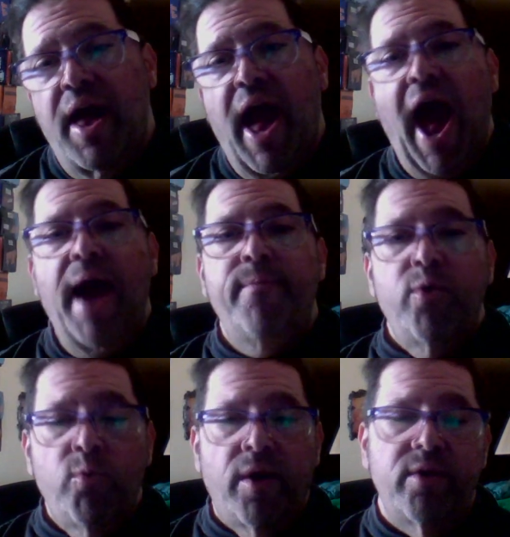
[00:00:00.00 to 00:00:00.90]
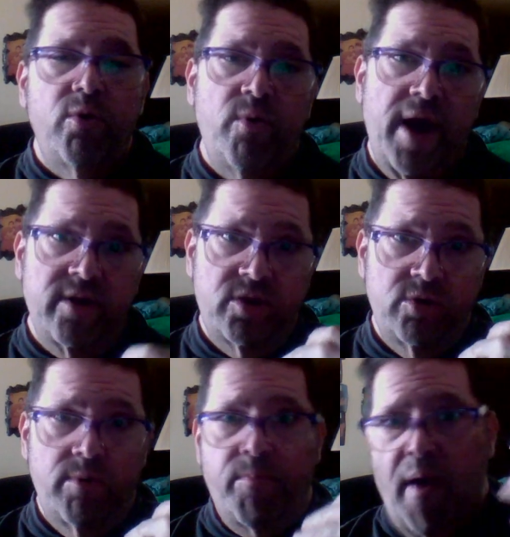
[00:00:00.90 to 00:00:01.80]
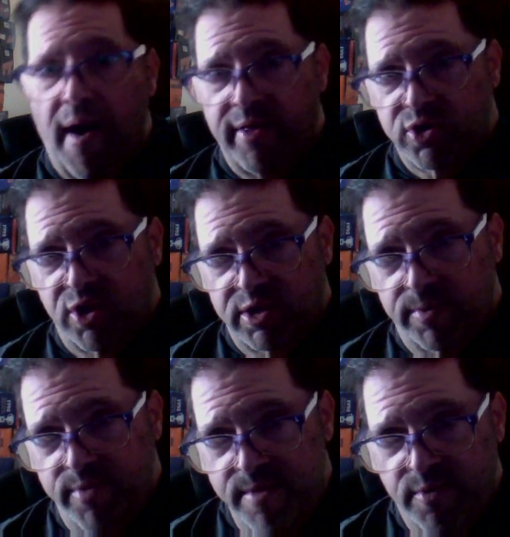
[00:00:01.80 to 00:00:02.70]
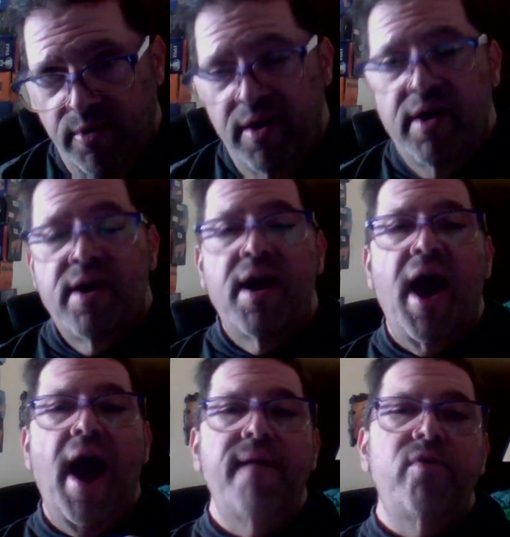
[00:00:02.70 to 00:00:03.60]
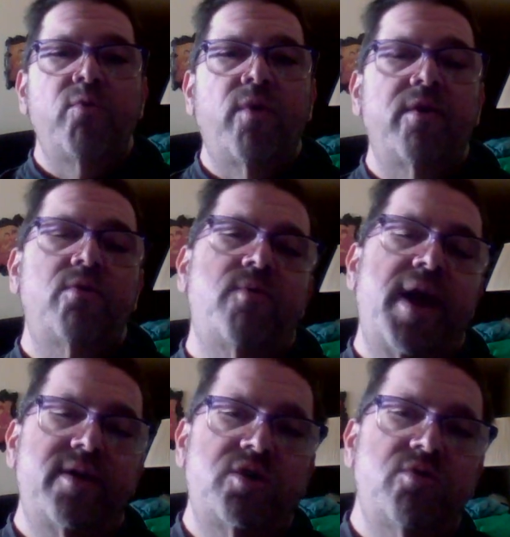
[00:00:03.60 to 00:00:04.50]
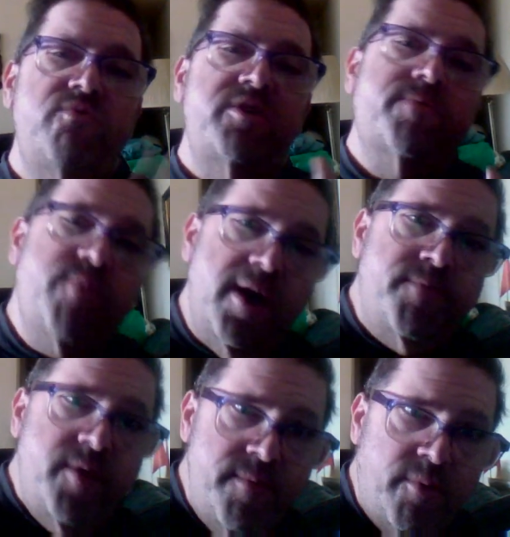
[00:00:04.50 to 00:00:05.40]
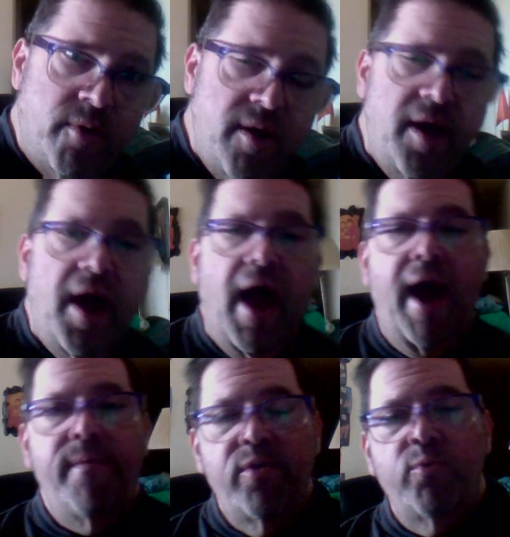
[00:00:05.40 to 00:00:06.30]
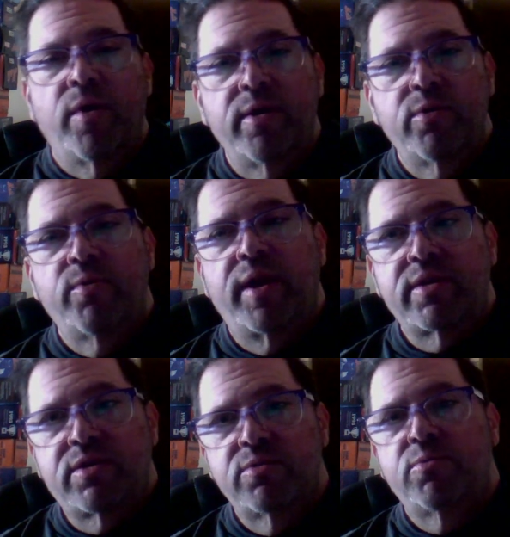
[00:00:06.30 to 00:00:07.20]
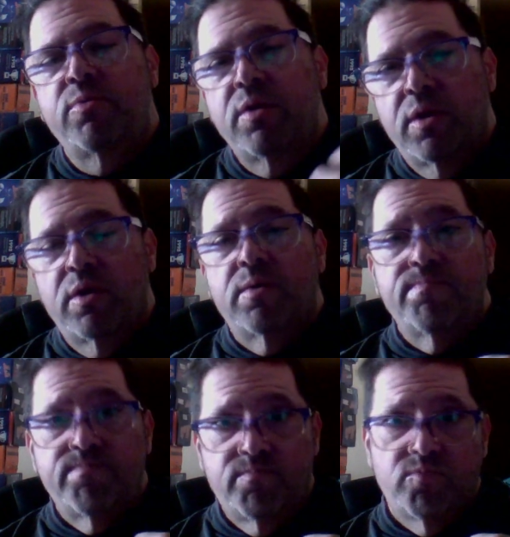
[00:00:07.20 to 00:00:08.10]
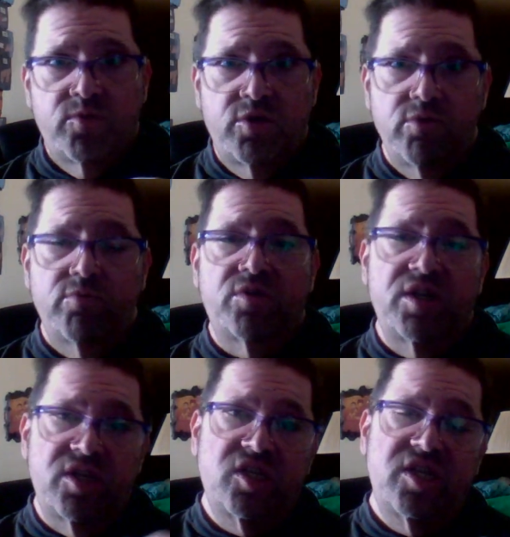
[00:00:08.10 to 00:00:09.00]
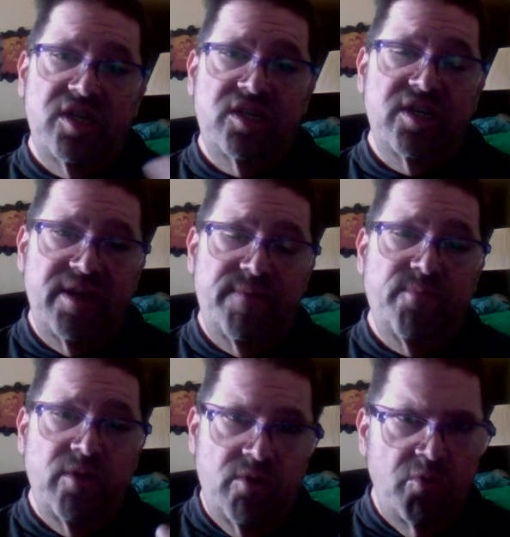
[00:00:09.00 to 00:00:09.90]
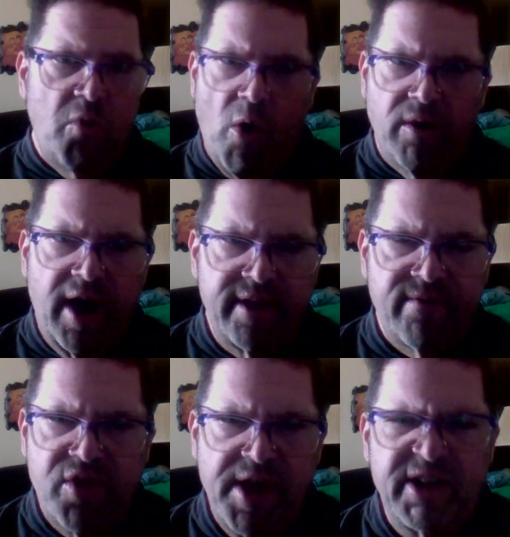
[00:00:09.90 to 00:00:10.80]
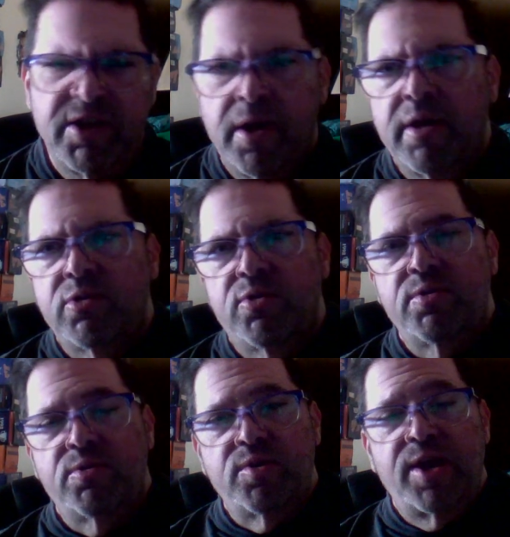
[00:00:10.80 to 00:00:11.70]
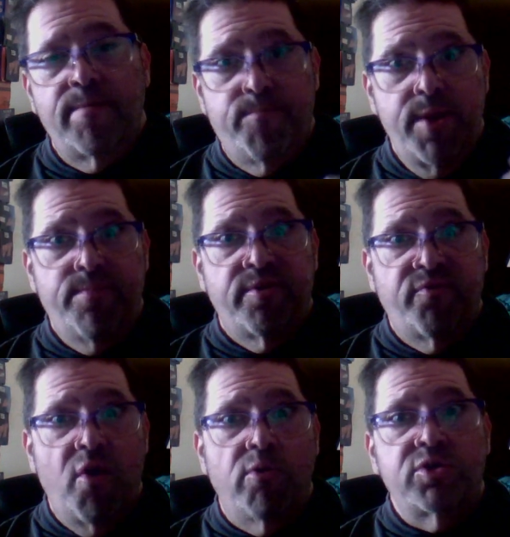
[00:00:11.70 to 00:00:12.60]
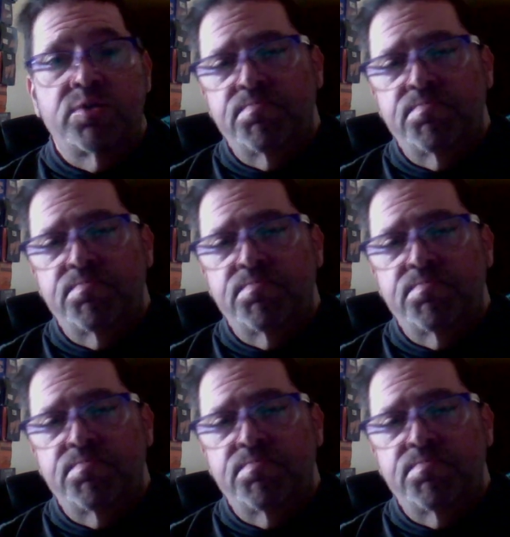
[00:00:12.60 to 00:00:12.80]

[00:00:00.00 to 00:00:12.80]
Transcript: I'm the one who has to apologize to people. I'm the one who has to respect people. I'm the one who has to do this, and do all kinds of things to get people's votes.